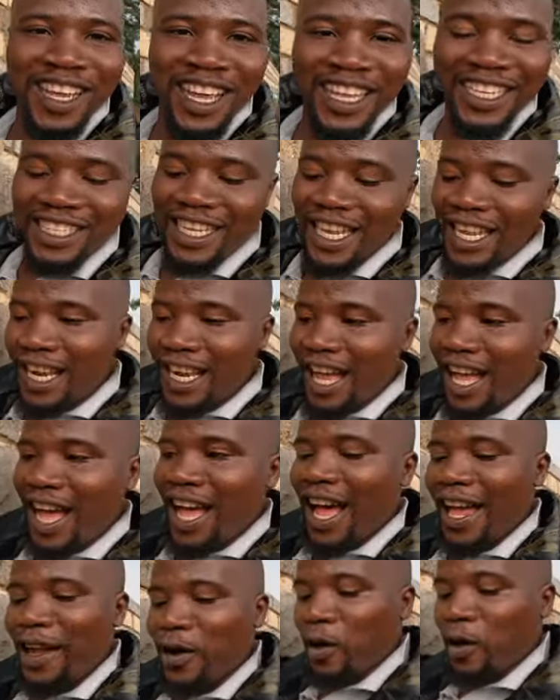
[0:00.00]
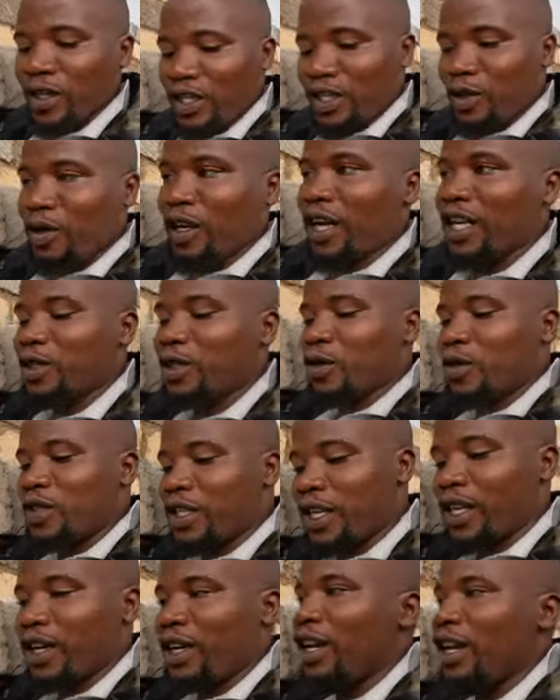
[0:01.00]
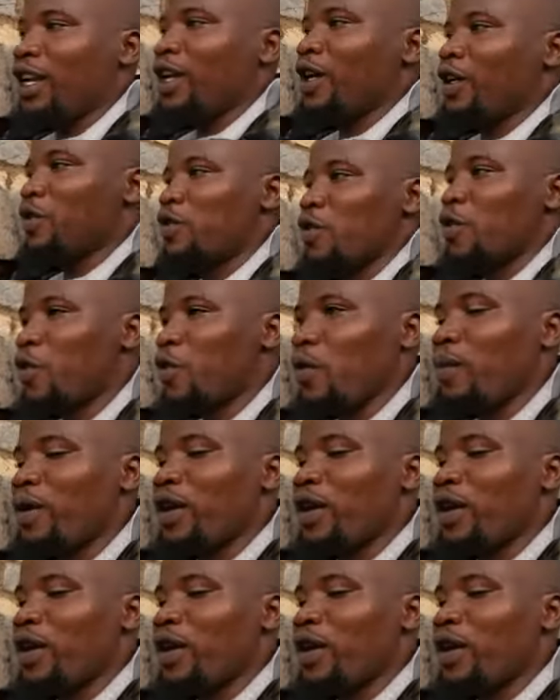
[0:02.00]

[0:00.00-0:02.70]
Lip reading: guys, and I continue, guys, to